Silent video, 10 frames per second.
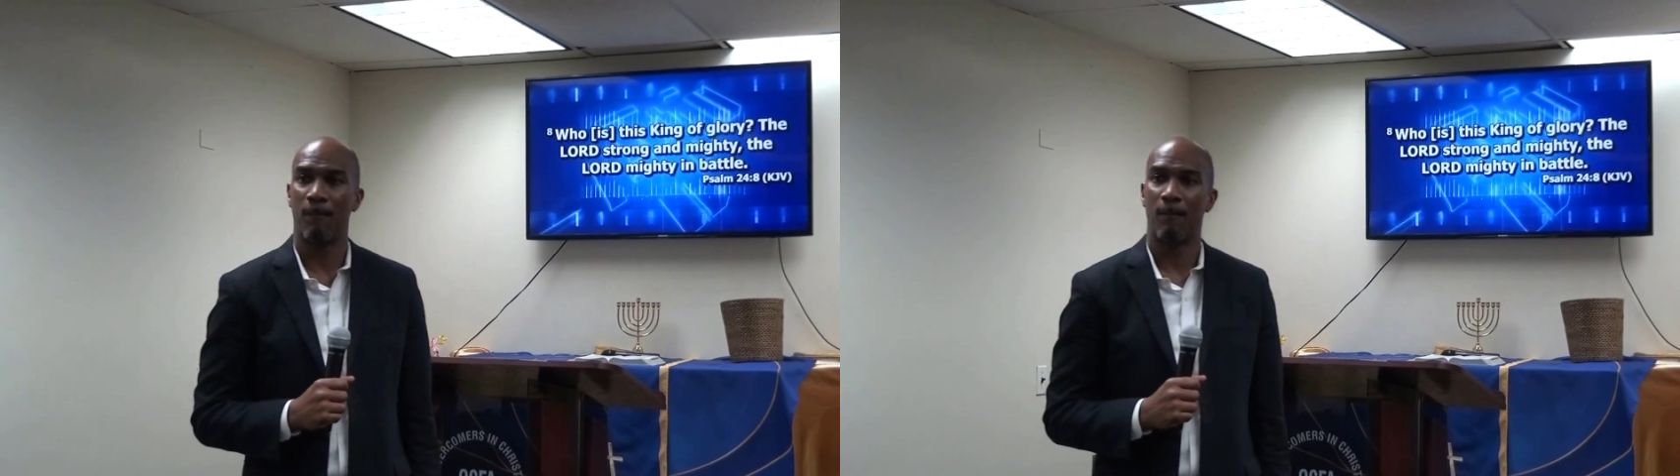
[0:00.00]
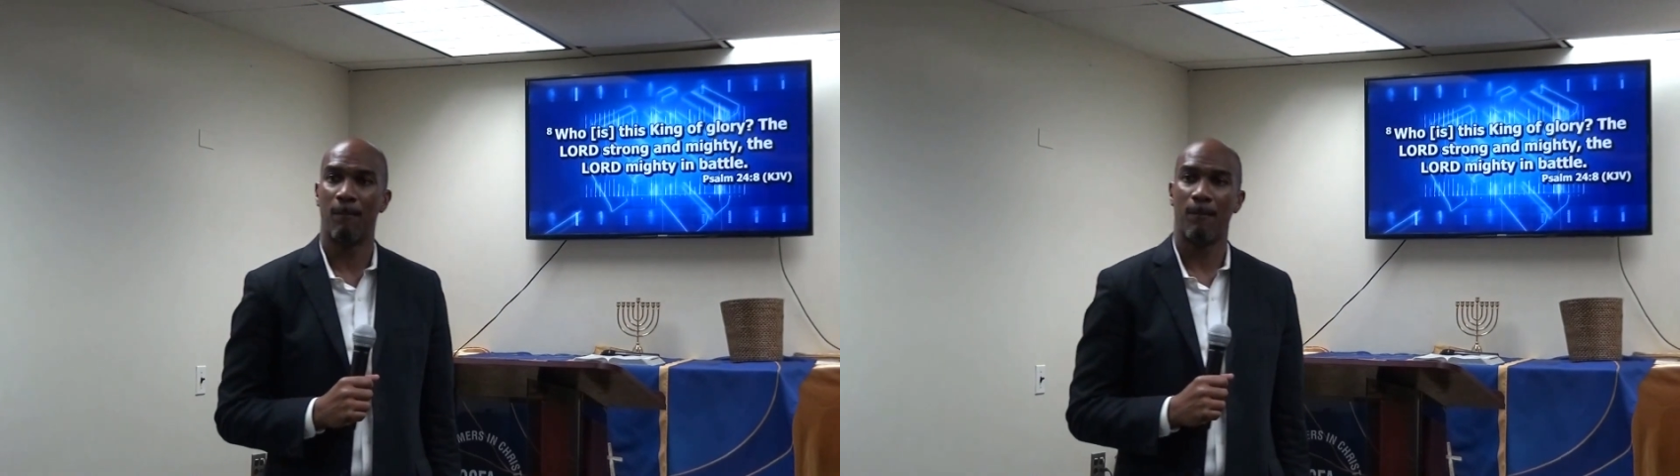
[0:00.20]

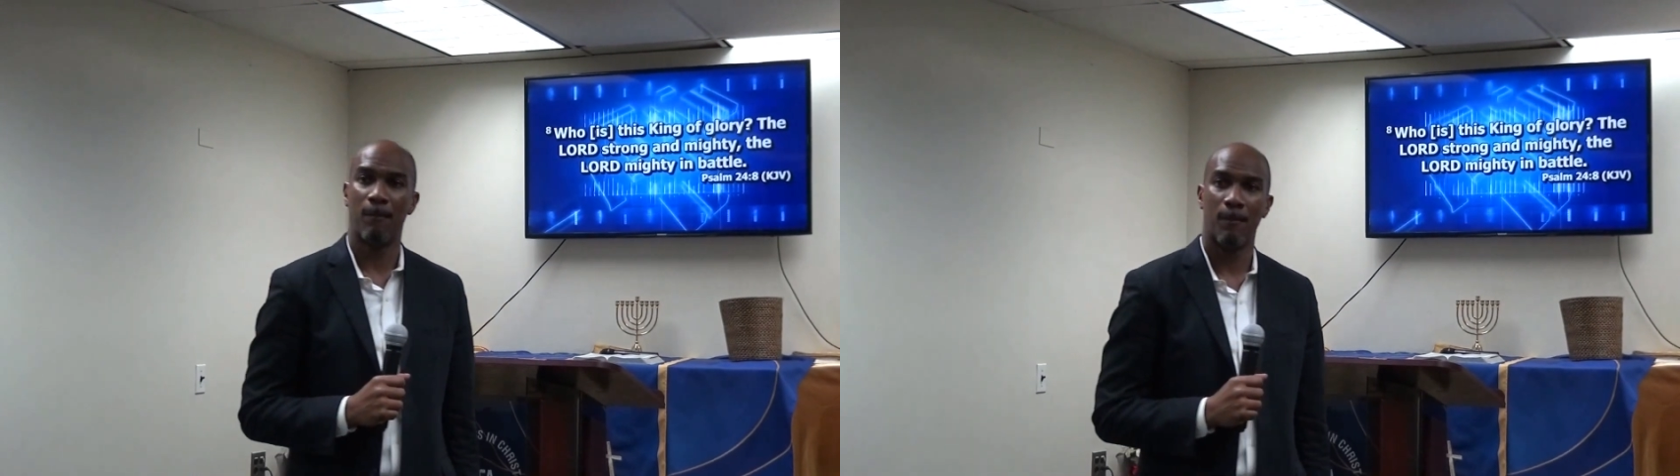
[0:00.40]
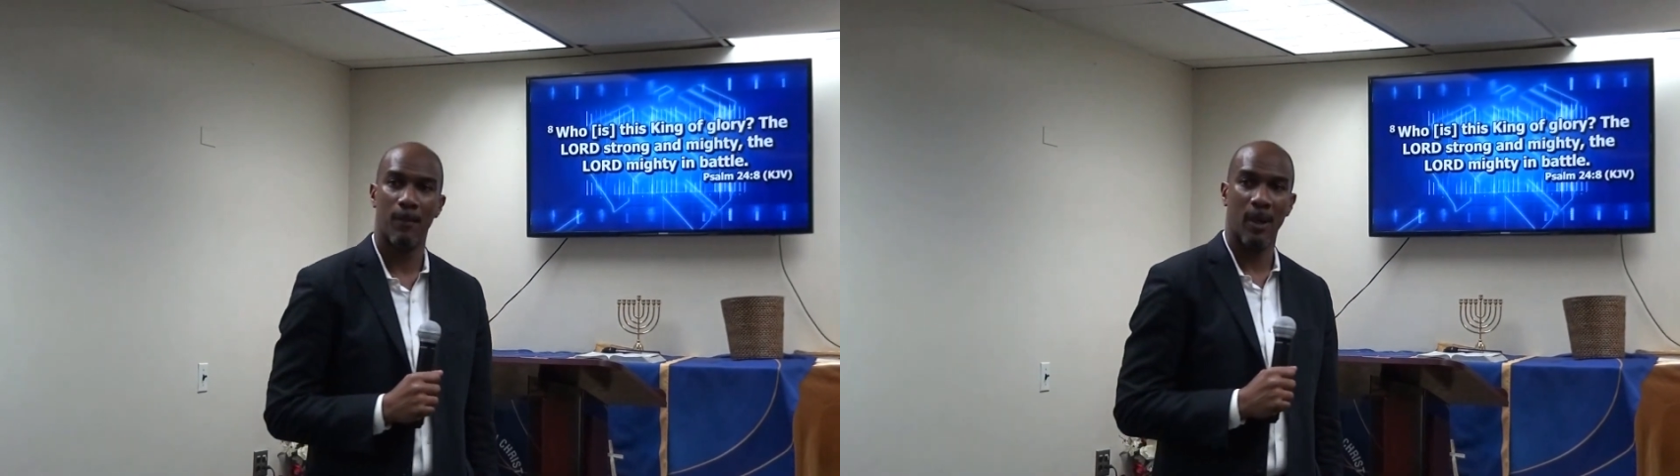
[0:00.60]

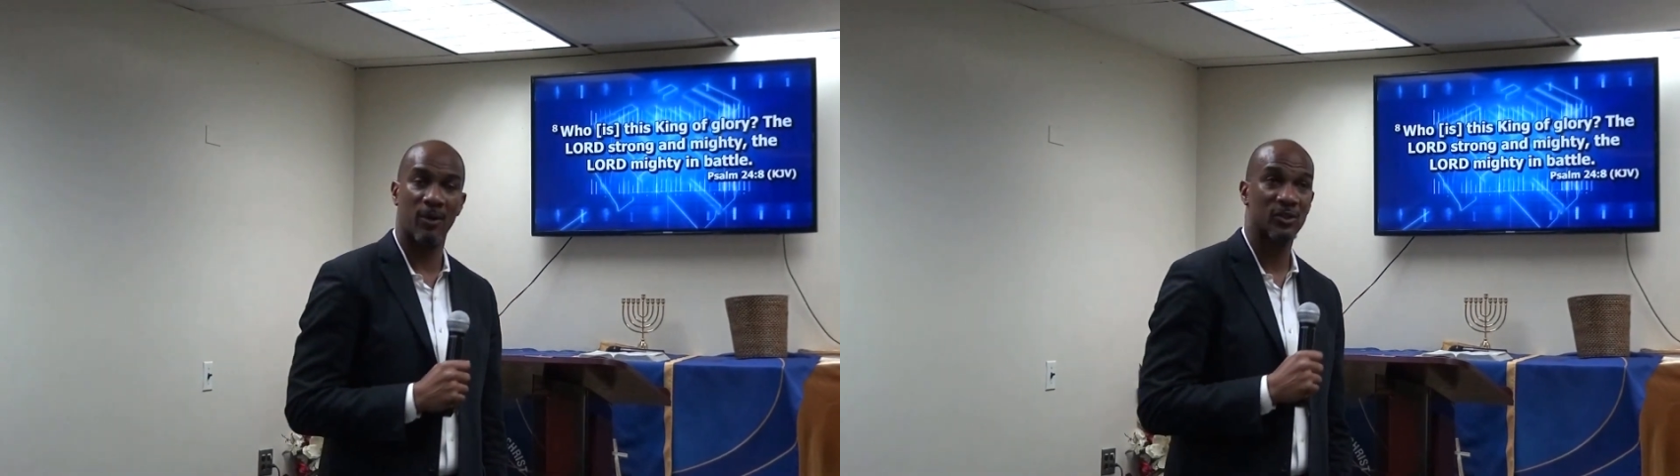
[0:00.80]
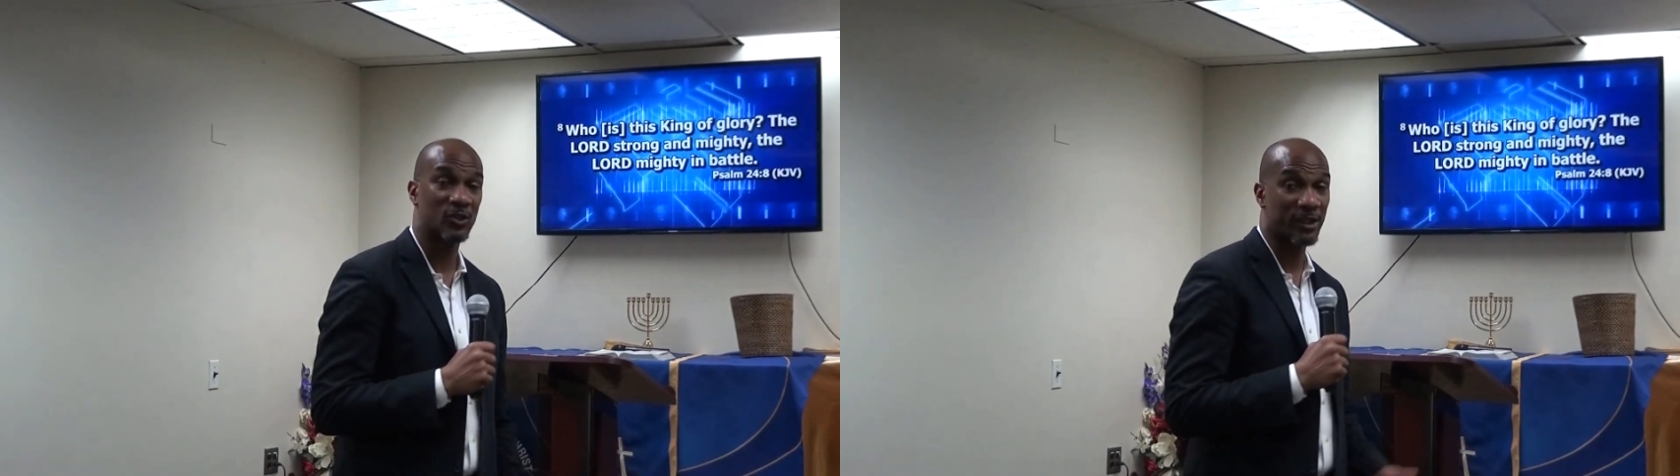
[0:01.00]
I
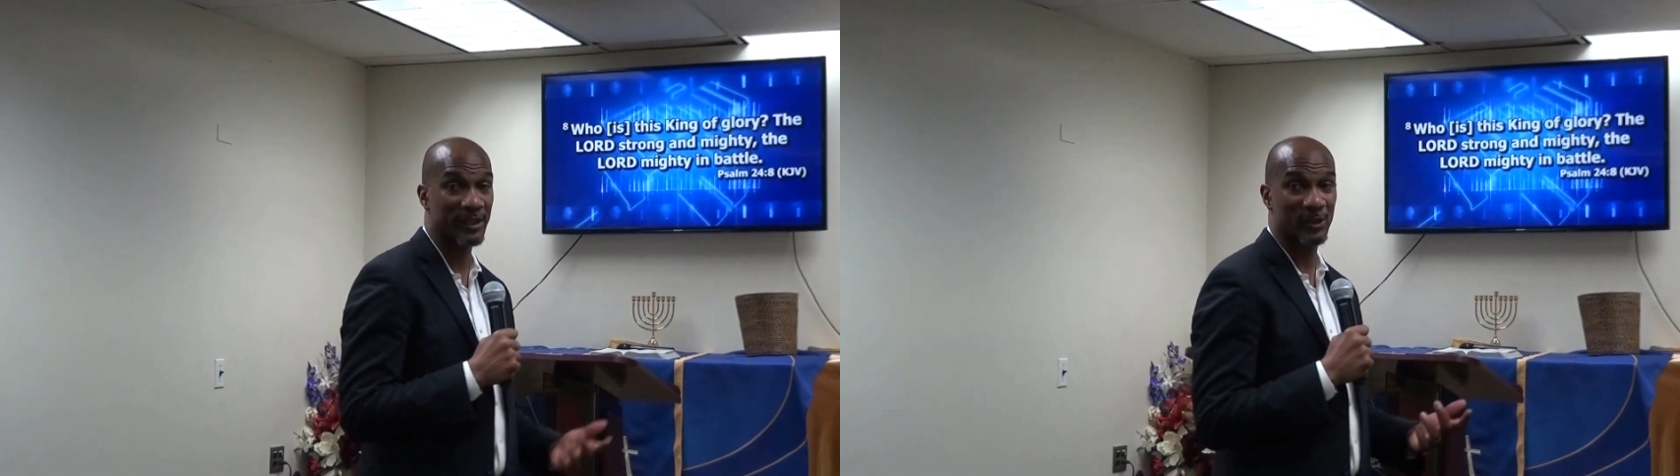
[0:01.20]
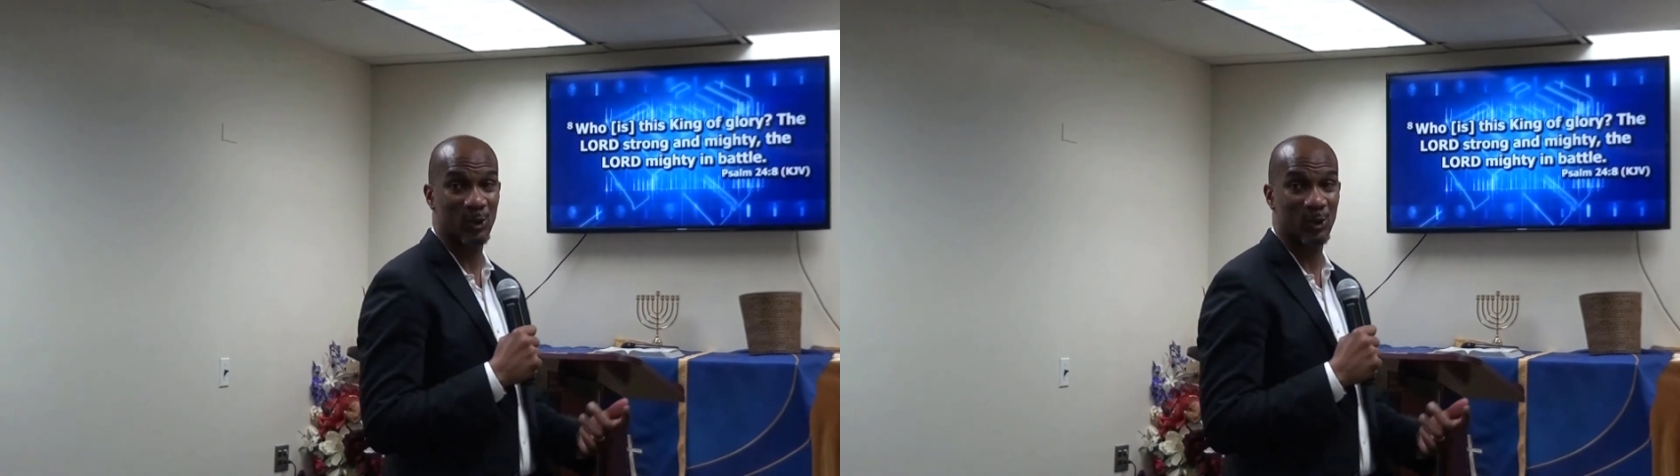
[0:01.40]
was talking